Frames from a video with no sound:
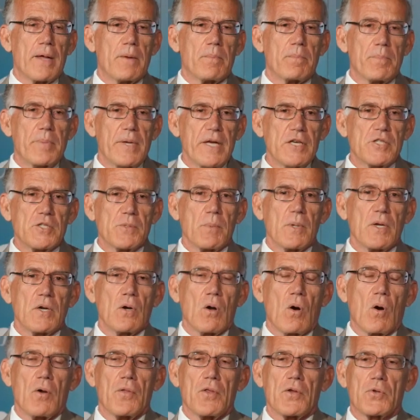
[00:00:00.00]
impeachment
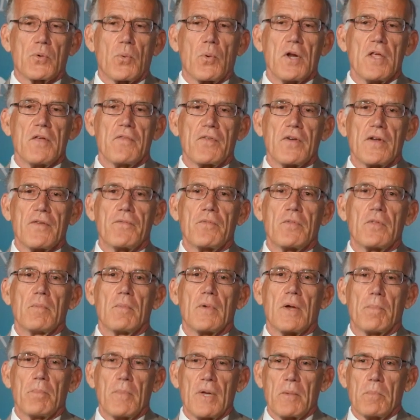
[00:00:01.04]
or the 25th
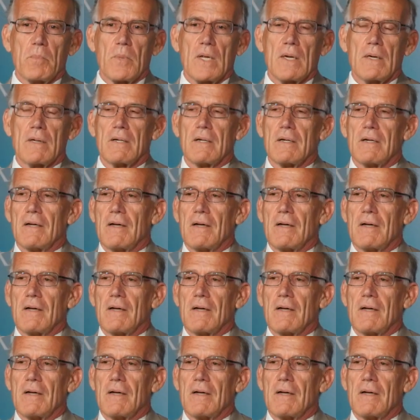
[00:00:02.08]
Amendment.